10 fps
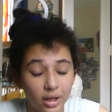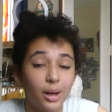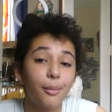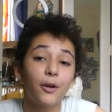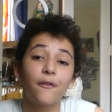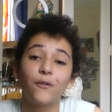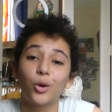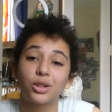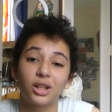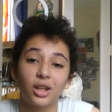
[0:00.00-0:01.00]
Number
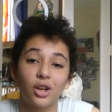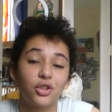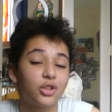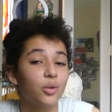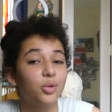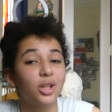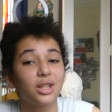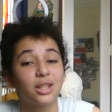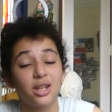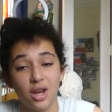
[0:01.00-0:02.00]
14. Don't
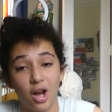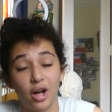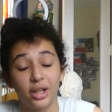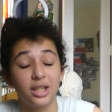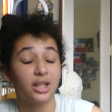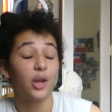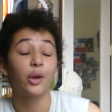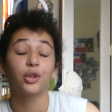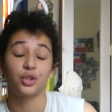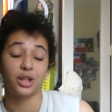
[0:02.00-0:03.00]
just nod and say you
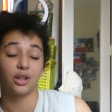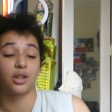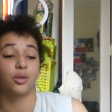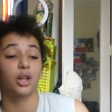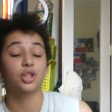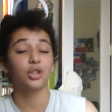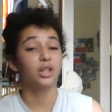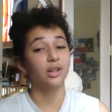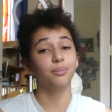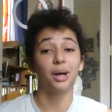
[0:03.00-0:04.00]
understand the
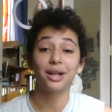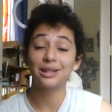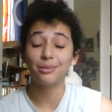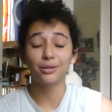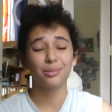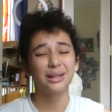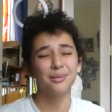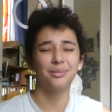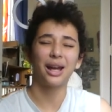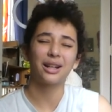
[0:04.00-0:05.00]
correction. If possible, repeat
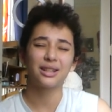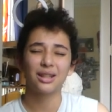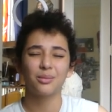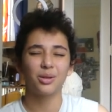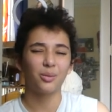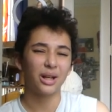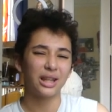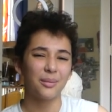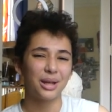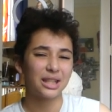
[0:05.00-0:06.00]
it back to them in a way
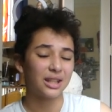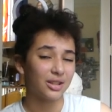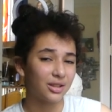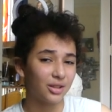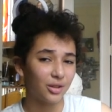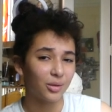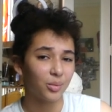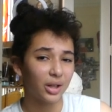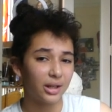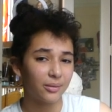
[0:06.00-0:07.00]
that makes sense to your
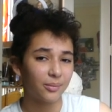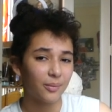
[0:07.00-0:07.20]
brain.